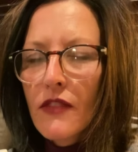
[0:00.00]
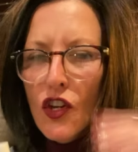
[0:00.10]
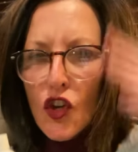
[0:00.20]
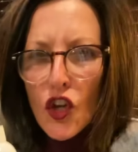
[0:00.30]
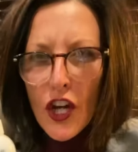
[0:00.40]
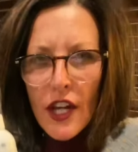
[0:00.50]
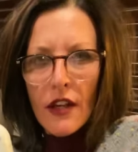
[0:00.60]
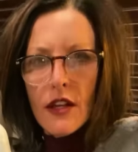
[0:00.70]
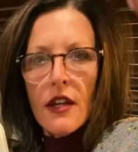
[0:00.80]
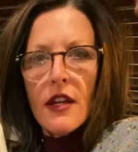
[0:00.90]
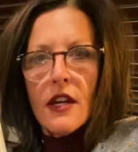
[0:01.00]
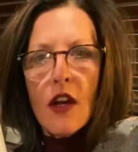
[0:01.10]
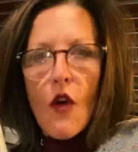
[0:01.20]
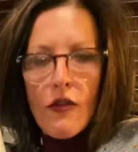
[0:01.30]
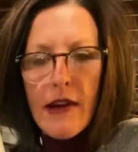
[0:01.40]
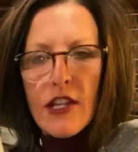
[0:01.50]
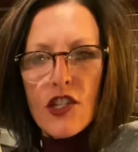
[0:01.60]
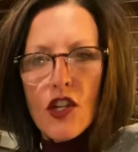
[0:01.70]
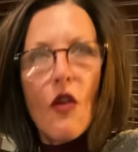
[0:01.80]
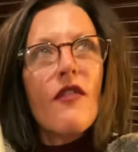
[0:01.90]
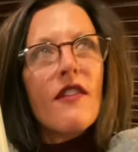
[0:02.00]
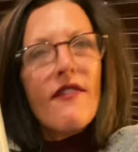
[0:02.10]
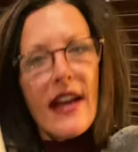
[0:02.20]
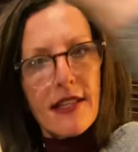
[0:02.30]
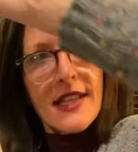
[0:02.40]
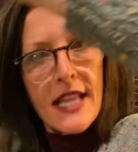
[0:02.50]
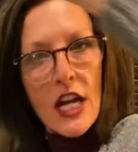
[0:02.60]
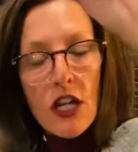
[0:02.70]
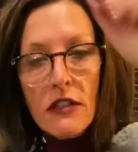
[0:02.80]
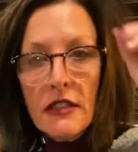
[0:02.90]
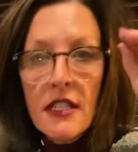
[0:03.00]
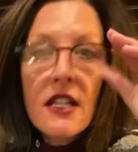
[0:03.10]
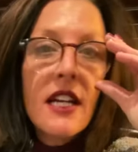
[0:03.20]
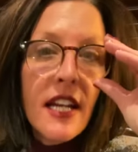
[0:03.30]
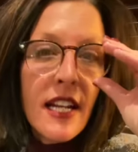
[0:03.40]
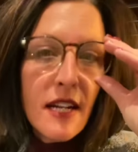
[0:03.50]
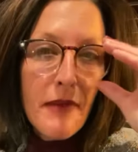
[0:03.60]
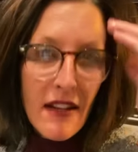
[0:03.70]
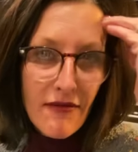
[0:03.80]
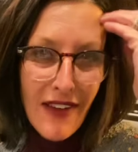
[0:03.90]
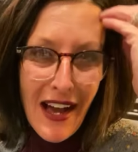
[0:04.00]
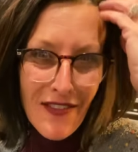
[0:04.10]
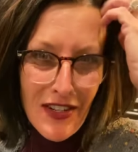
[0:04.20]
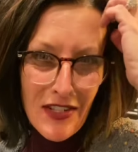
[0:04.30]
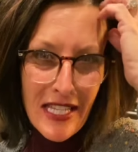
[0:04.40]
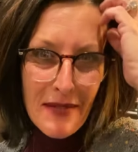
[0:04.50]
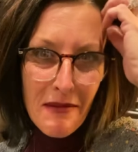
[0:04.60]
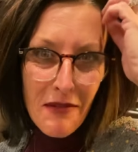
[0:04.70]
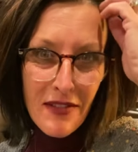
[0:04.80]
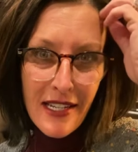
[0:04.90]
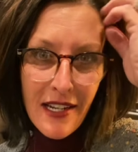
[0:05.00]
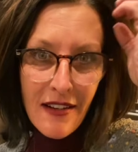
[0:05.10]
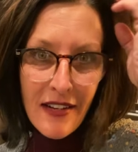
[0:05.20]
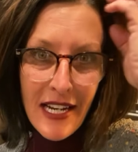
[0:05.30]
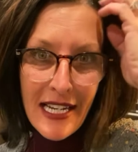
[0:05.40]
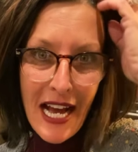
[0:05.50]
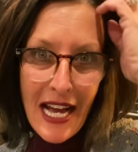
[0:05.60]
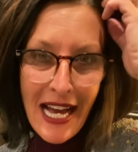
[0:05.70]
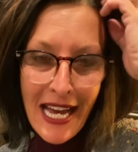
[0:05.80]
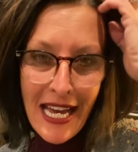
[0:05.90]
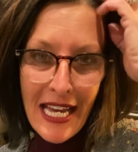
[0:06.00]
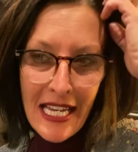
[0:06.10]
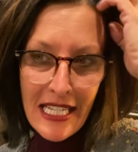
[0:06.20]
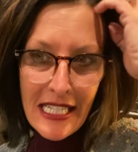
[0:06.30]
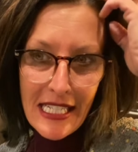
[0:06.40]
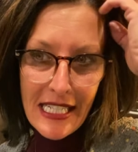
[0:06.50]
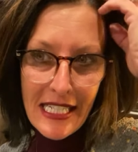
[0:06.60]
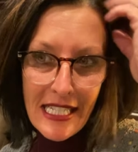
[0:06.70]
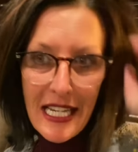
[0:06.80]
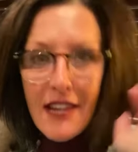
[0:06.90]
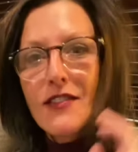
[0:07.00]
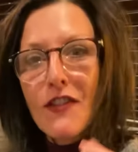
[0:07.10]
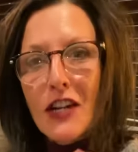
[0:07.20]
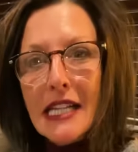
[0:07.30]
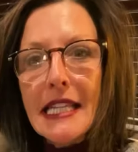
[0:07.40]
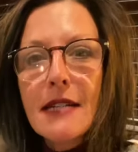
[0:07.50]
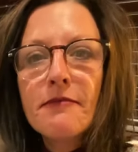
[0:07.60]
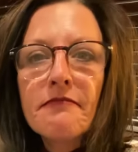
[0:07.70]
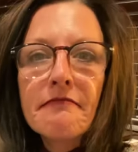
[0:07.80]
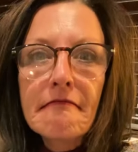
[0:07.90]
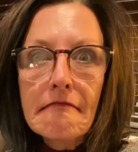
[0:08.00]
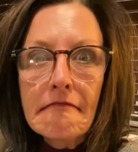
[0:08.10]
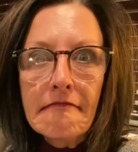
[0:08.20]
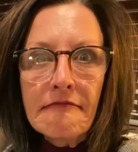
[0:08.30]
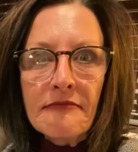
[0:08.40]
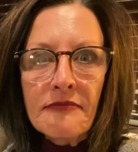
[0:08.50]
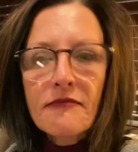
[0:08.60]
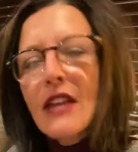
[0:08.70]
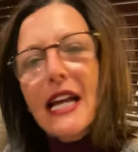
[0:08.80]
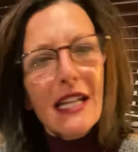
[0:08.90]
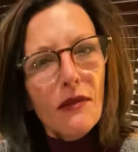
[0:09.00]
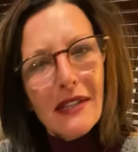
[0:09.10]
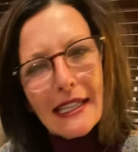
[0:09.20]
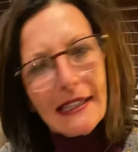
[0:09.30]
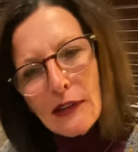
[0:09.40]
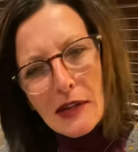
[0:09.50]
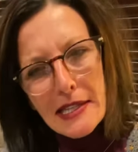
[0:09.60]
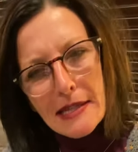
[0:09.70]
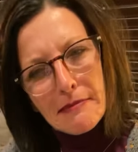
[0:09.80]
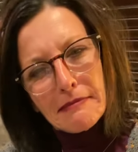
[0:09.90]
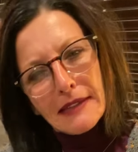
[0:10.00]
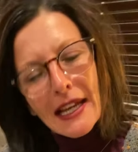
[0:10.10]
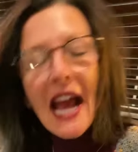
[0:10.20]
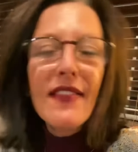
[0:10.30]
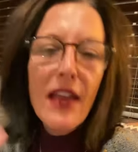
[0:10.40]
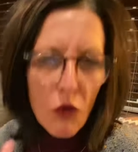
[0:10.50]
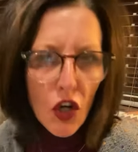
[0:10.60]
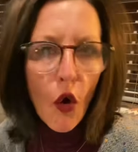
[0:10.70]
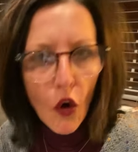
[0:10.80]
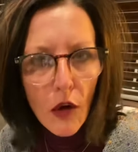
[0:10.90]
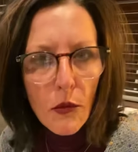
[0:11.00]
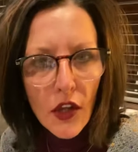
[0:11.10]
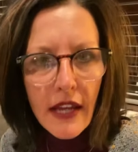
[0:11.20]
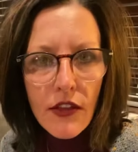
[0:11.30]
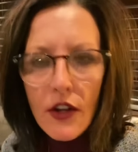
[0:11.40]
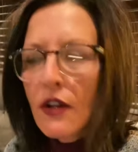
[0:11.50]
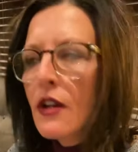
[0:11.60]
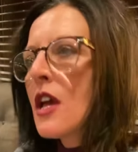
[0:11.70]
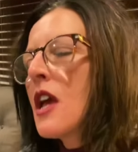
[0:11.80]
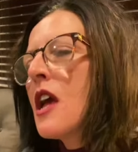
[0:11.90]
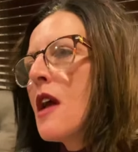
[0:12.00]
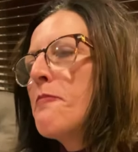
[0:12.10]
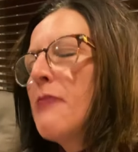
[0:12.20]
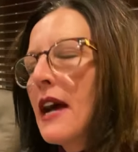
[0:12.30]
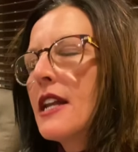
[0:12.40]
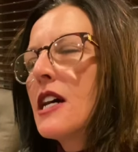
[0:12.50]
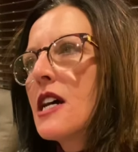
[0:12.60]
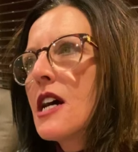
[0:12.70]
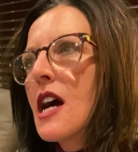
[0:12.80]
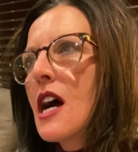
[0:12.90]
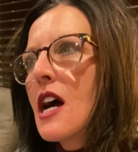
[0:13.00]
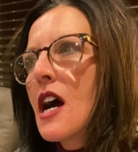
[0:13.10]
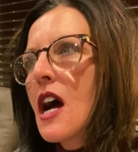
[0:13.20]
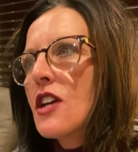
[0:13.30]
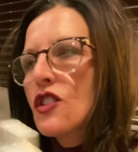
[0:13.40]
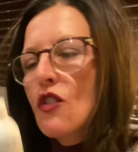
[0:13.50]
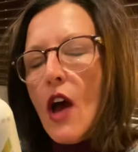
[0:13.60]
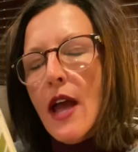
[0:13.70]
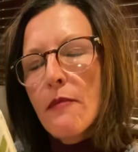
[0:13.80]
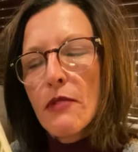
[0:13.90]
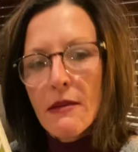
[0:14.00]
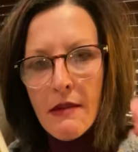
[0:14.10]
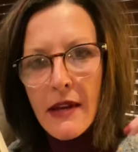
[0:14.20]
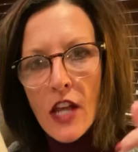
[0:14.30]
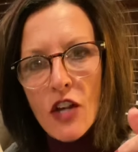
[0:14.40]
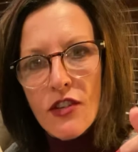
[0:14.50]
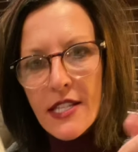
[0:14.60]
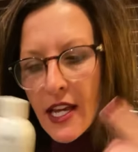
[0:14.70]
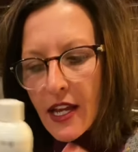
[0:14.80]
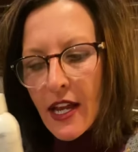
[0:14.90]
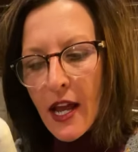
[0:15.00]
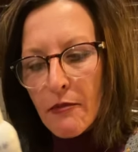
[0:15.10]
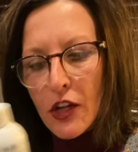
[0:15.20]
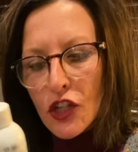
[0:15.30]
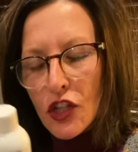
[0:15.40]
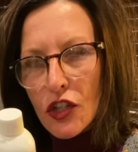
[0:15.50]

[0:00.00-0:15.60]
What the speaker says: hood over my stove, the vents in there. It had been 5 years since we moved in here, and I have never cleaned them. I didn't really notice them. And they weren't horrible either. But, so I put them in my laundry sink, and I put